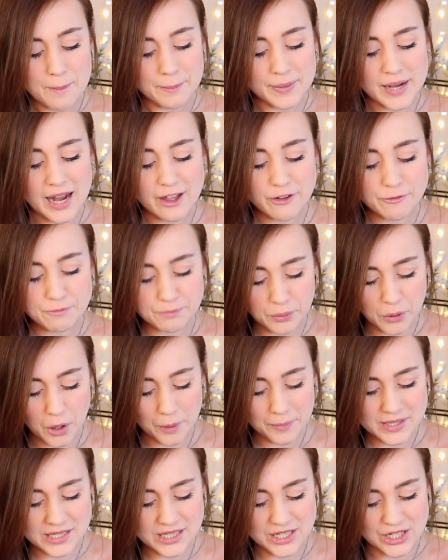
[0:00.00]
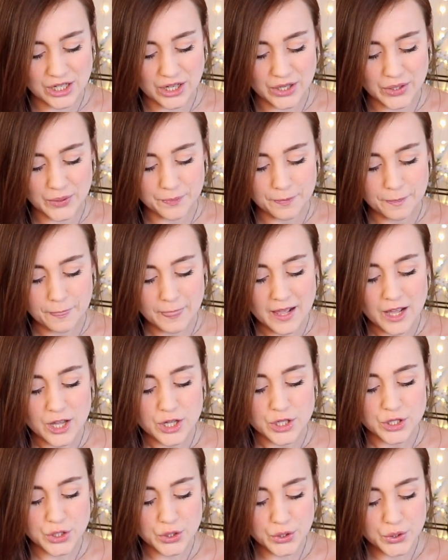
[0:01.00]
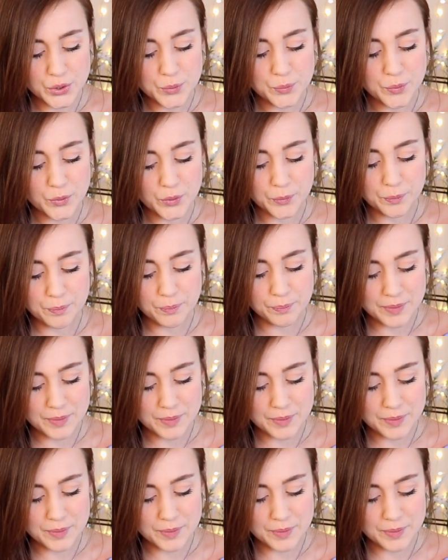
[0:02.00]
But I have promised you, you will